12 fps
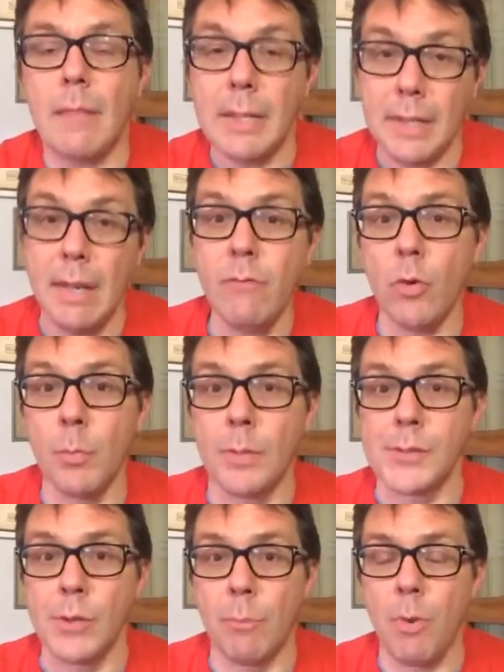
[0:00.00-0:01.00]

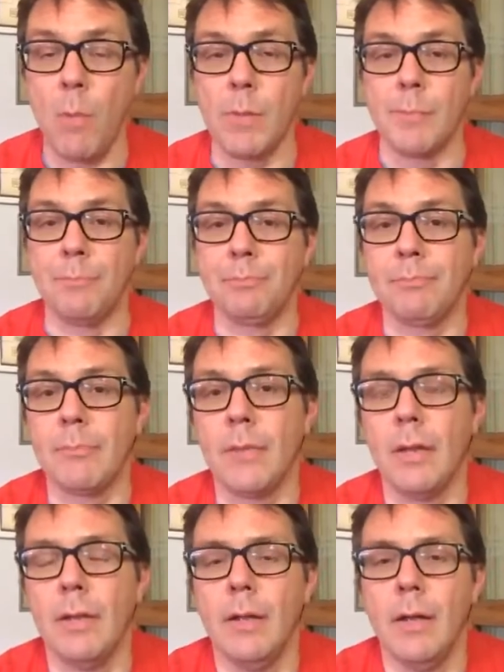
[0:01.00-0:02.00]
Deliverables are a problem.
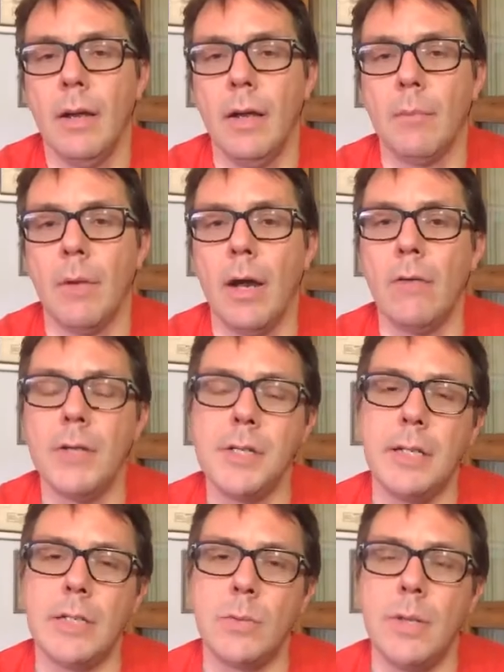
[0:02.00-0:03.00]
I
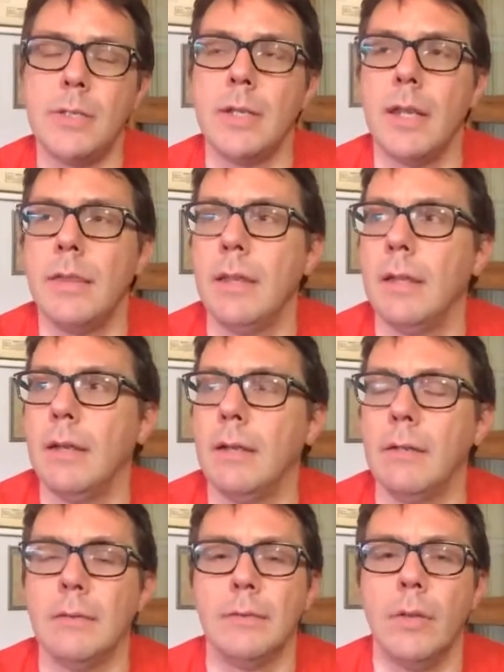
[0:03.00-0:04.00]
recently tweeted, I think
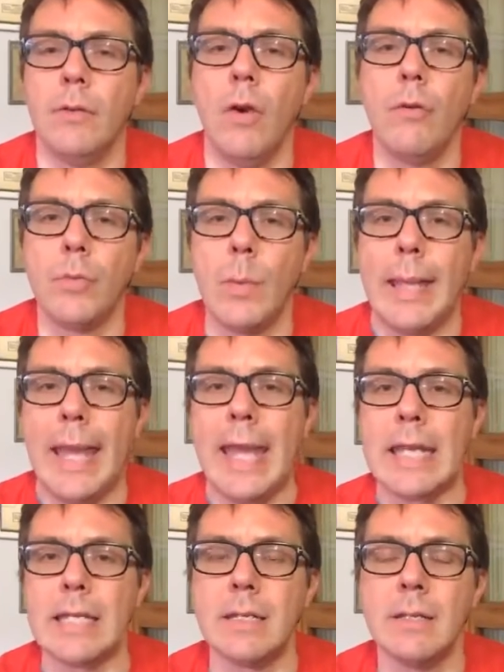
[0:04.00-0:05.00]
over the
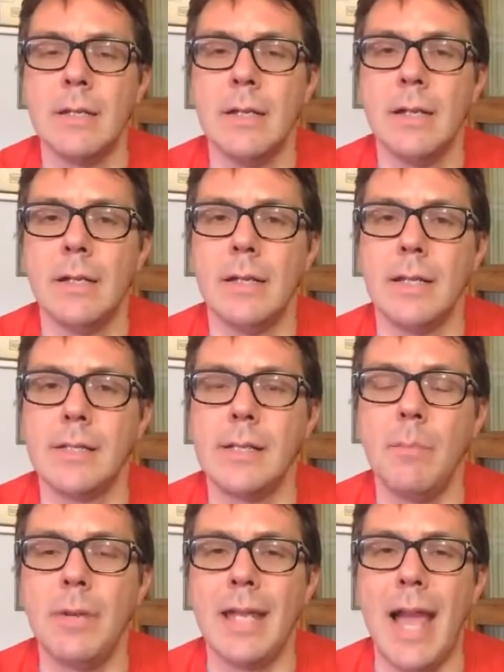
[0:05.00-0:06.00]
weekend, that
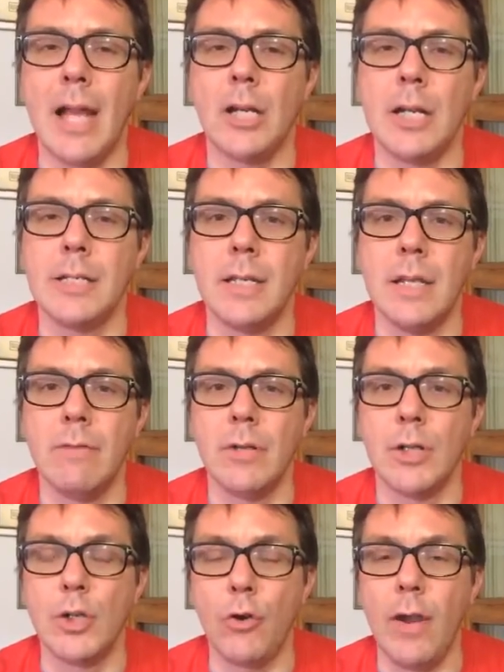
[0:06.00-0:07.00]
somebody actually delivered
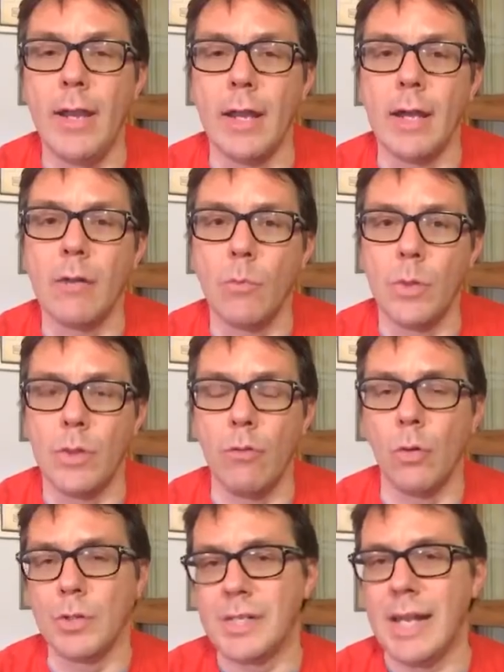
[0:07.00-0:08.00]
a trailer with the
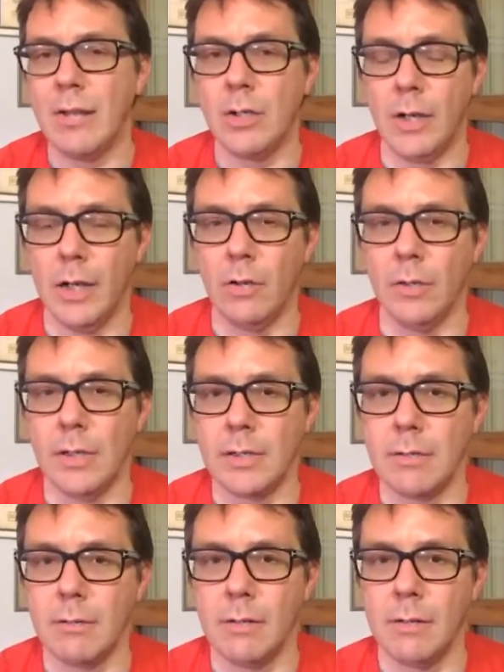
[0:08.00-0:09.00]
wrong soundtrack on it.